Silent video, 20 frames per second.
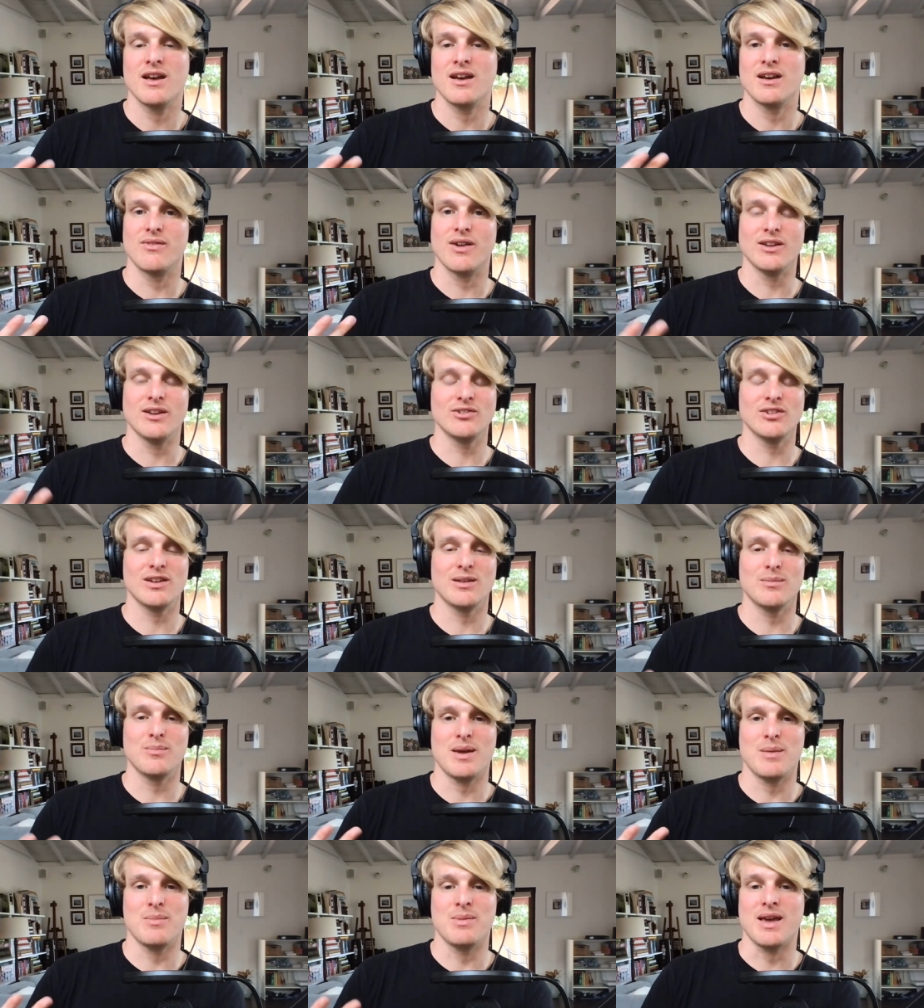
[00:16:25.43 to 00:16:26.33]
Eventually,
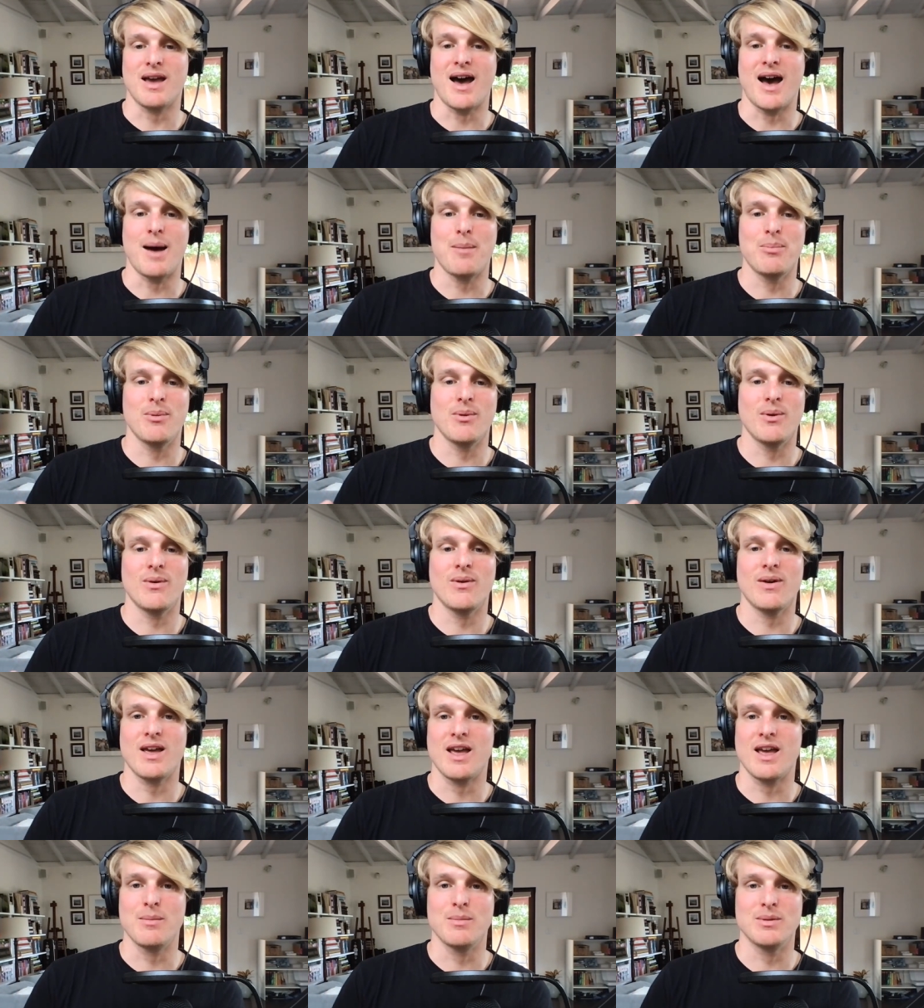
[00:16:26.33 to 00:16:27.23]
maybe
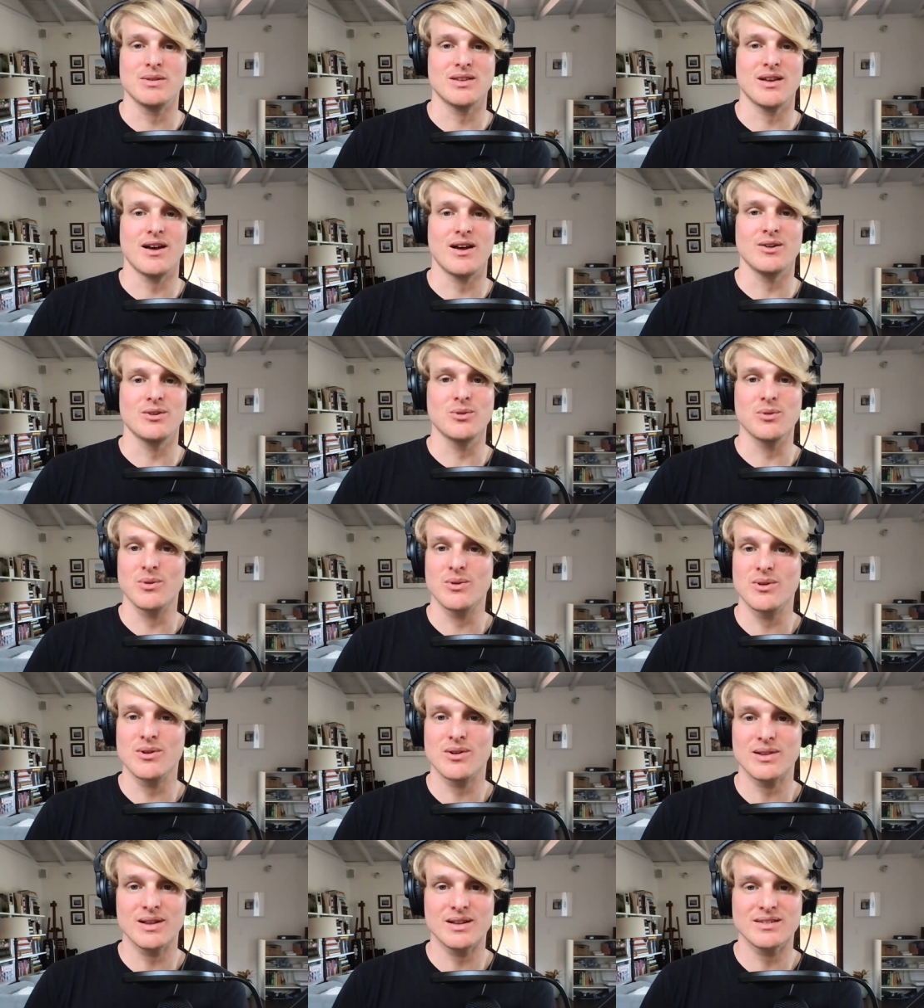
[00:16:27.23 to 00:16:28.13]
Apple, Amazon,
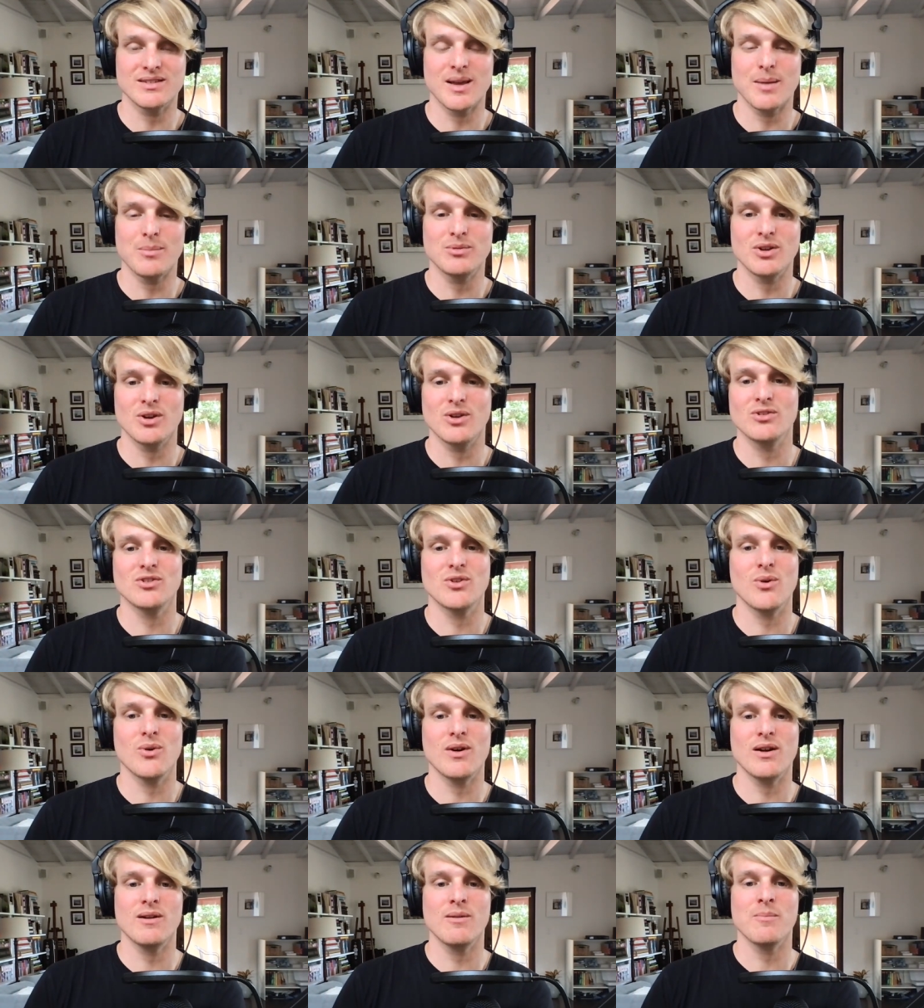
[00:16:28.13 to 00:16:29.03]
Google accept
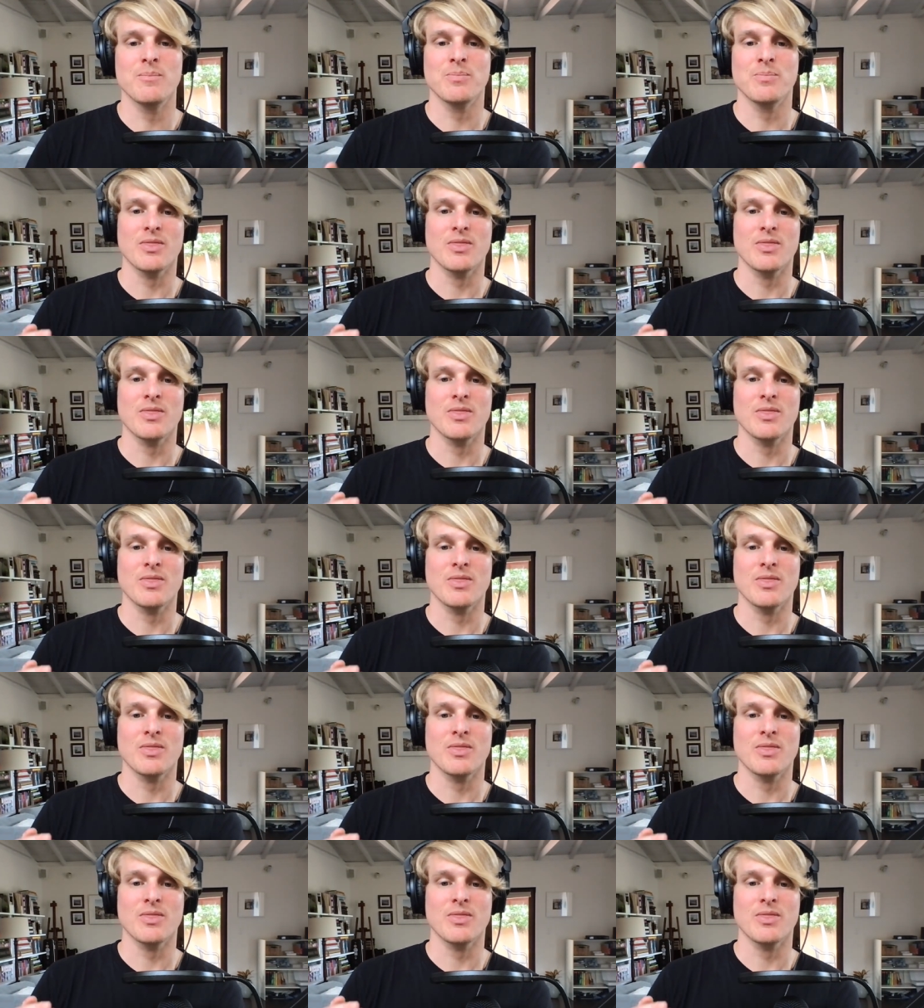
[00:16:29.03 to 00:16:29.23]
Dogecoin.